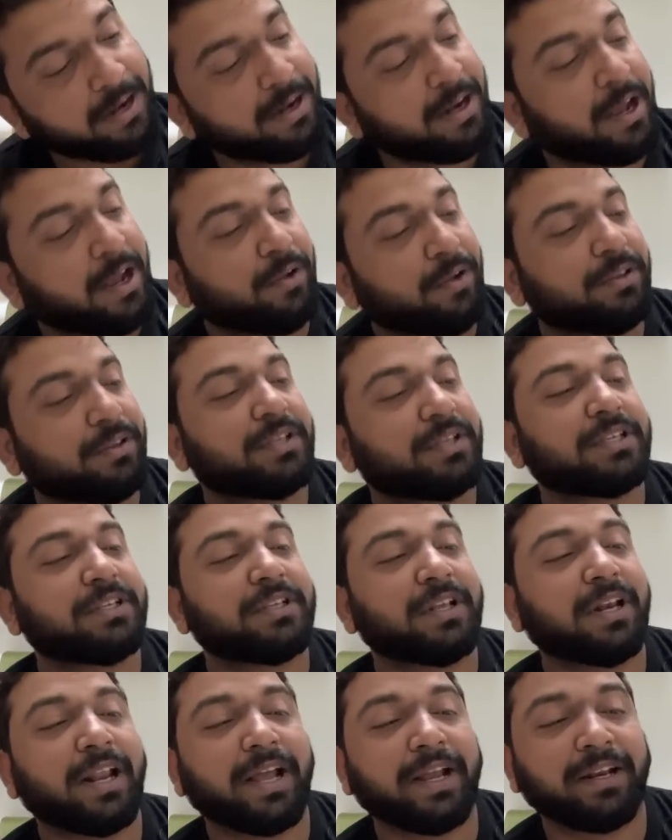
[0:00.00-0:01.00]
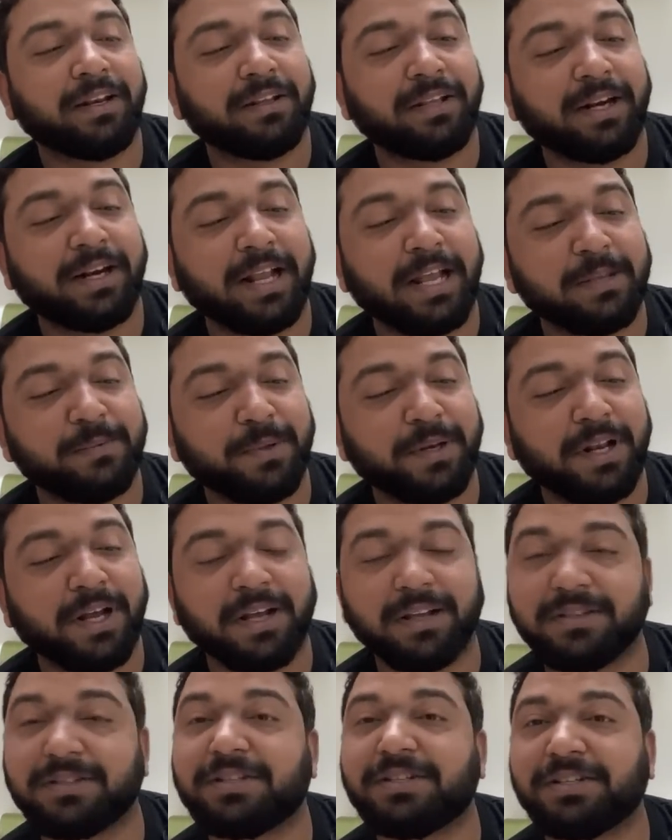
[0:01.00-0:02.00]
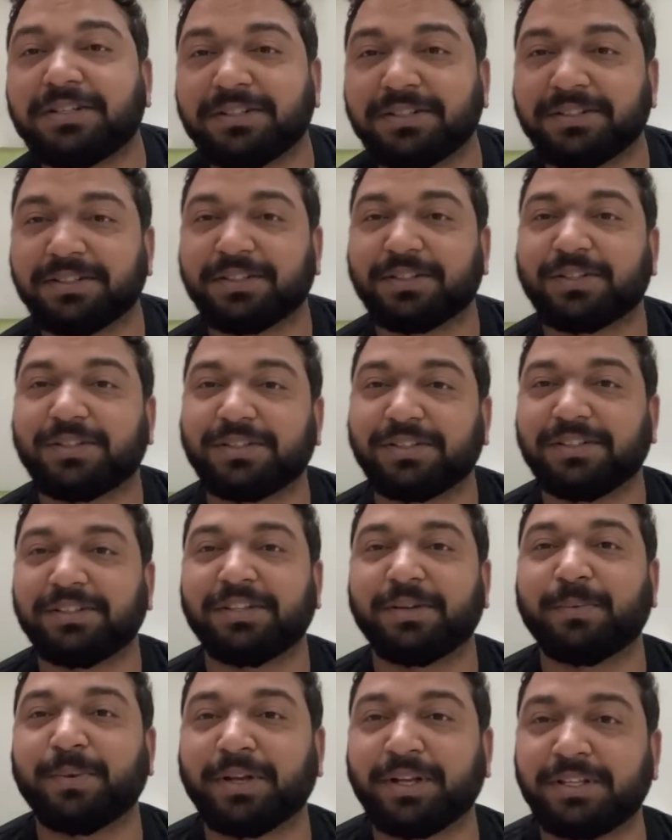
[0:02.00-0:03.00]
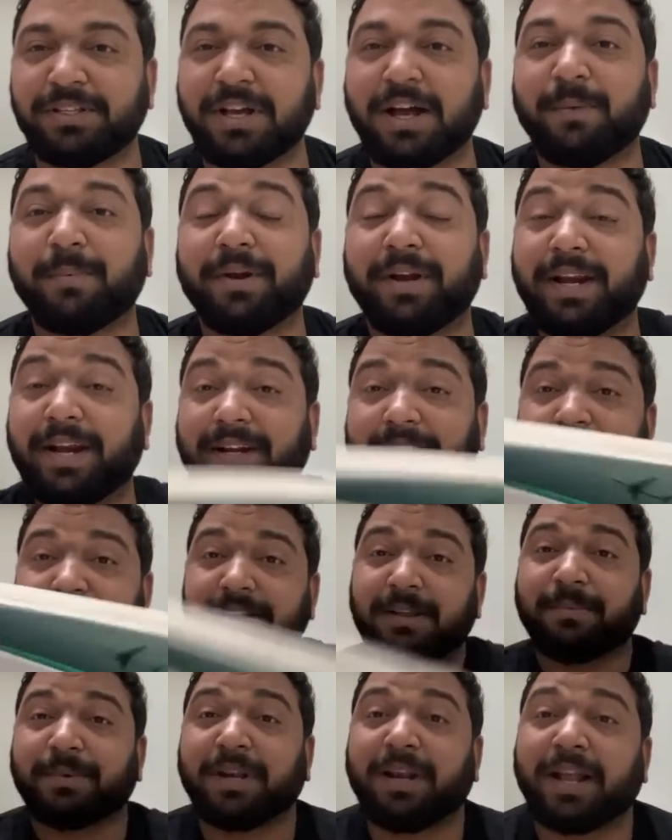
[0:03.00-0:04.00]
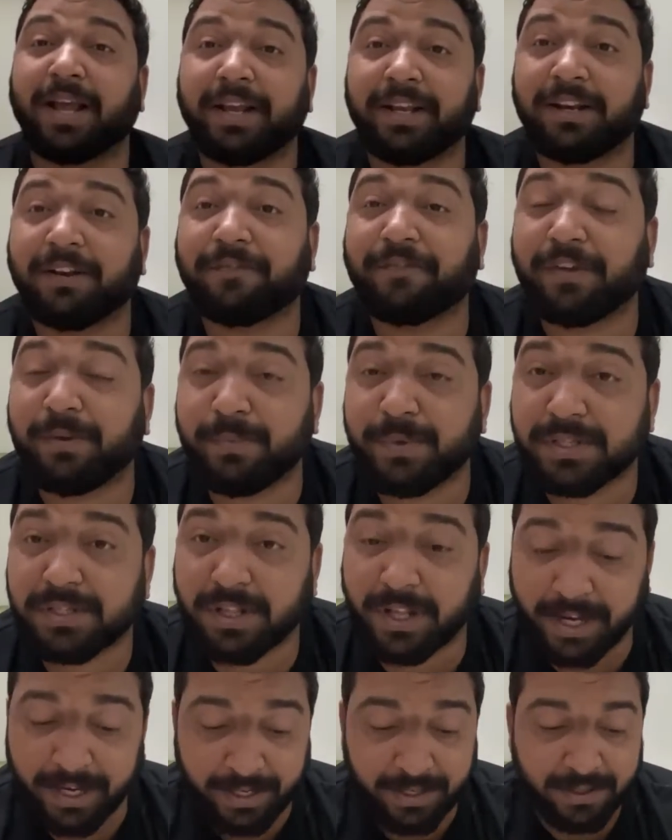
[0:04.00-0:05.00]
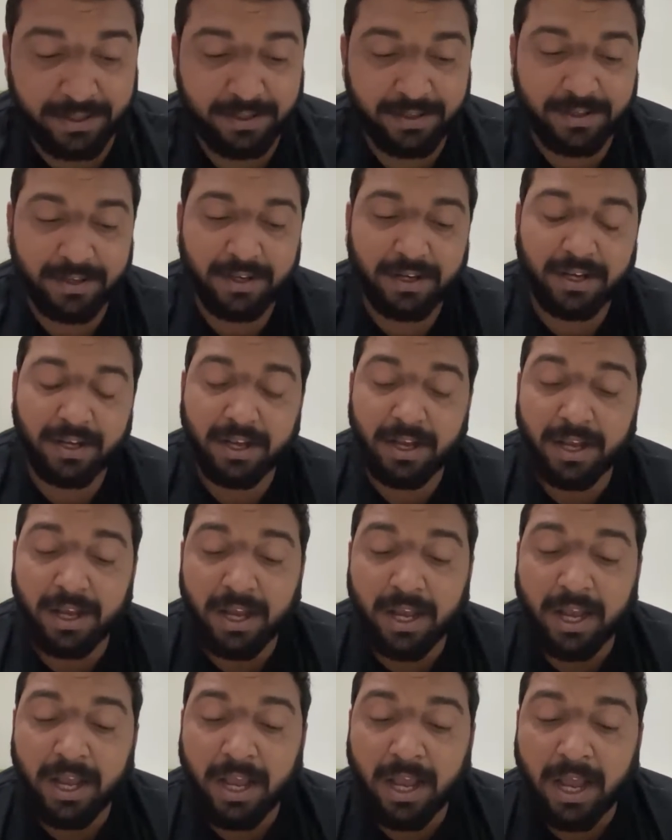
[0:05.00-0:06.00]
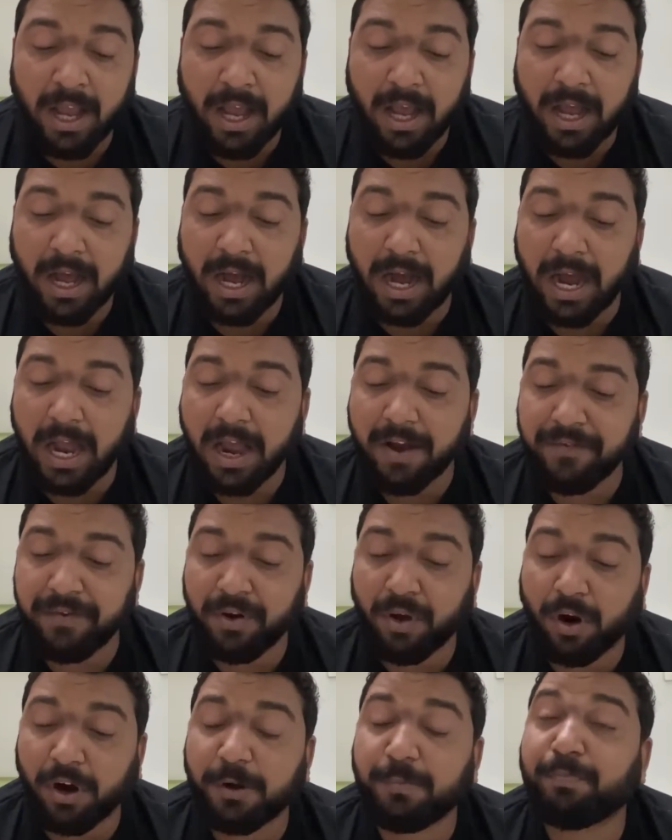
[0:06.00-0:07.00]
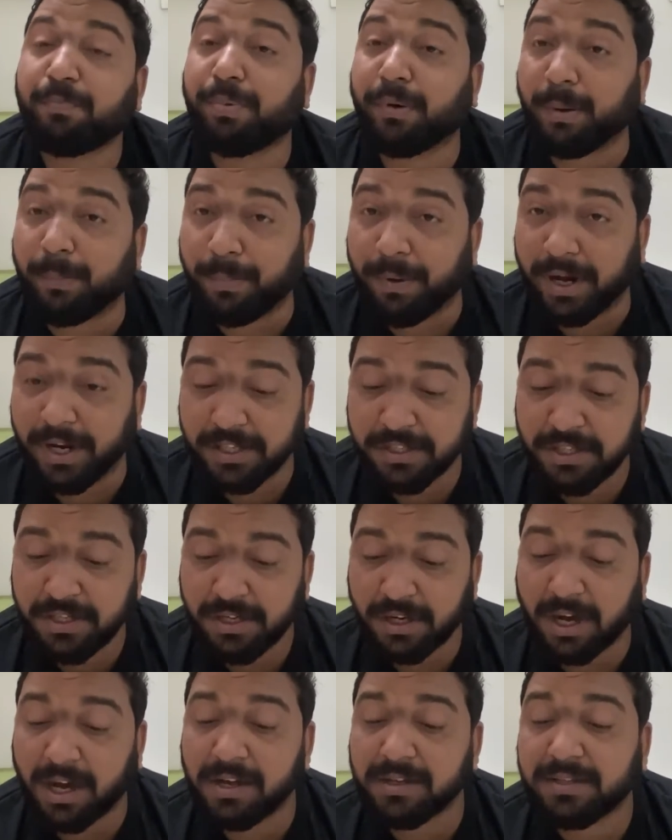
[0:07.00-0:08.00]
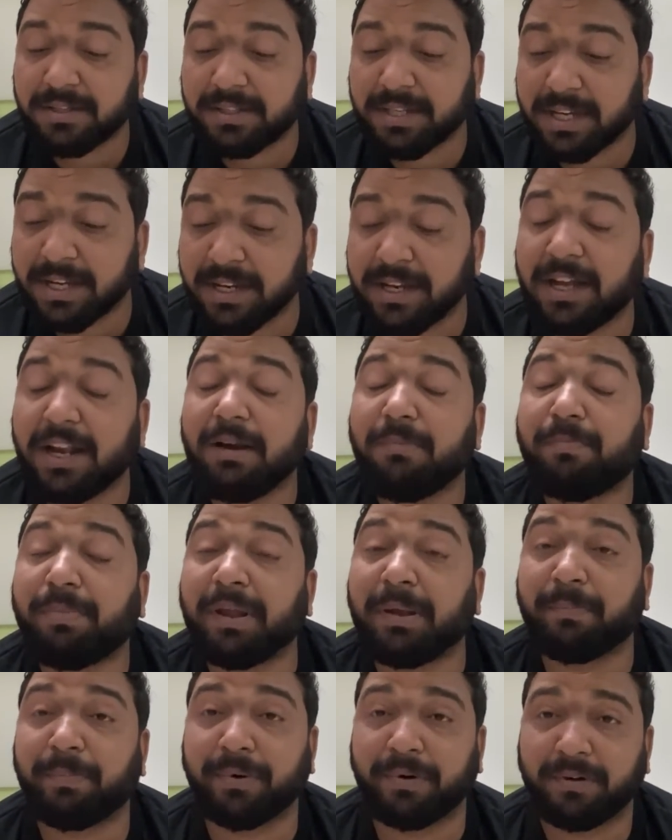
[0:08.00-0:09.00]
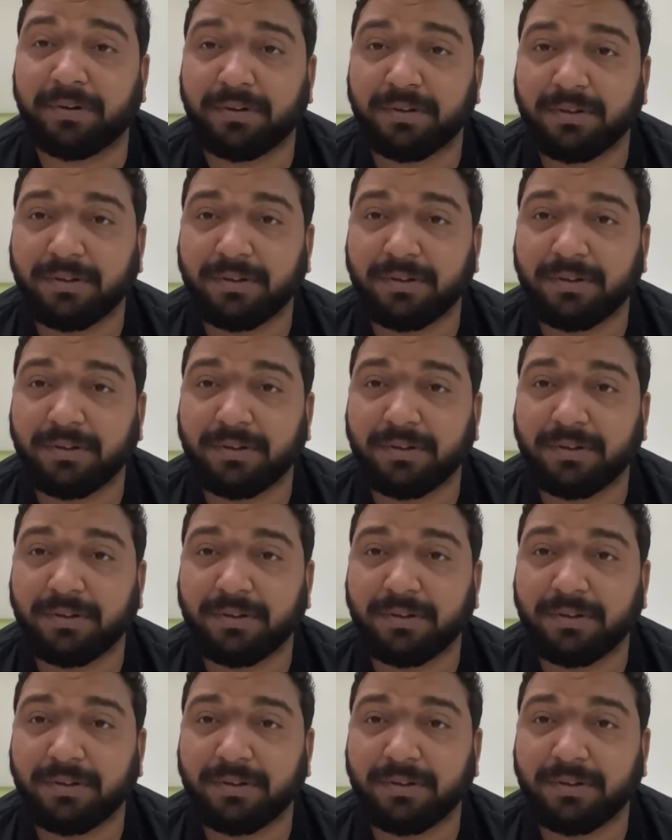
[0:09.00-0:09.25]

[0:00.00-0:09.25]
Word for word: Now, this is a line that has been asked. Give exam and net exam line, a famous line. I have not published a single paper